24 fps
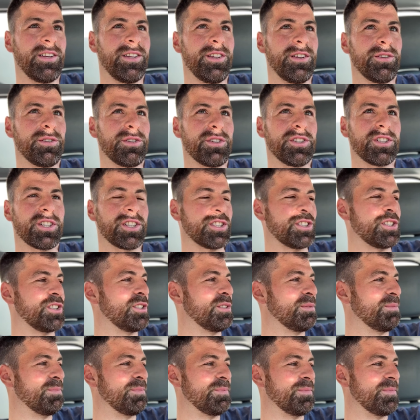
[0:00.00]
You could
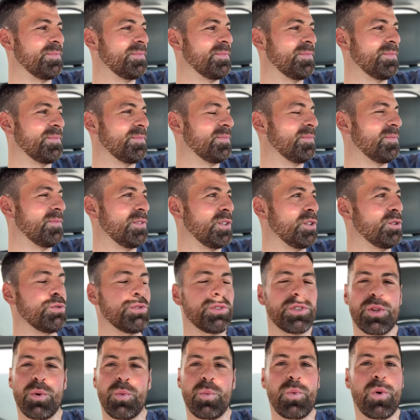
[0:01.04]
just
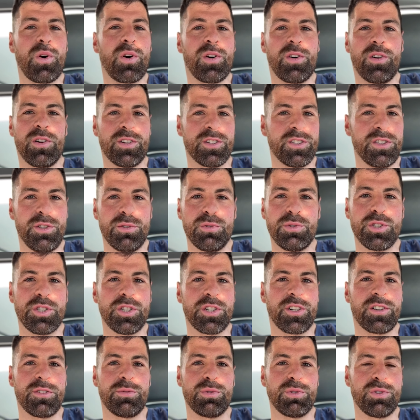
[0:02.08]
use the world, use
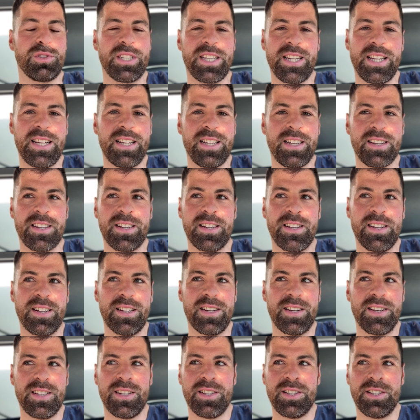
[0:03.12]
your routine,
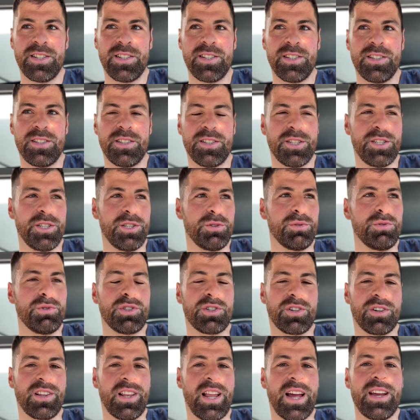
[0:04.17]
use
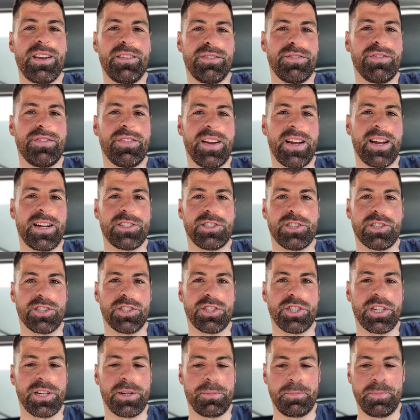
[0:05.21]
your life as your
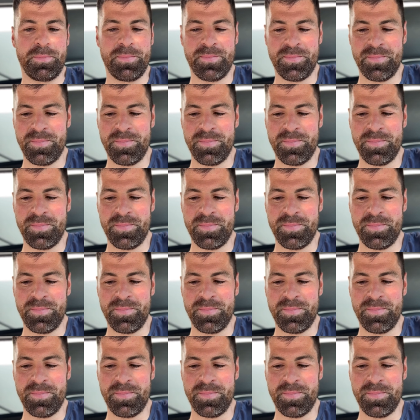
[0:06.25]
gym.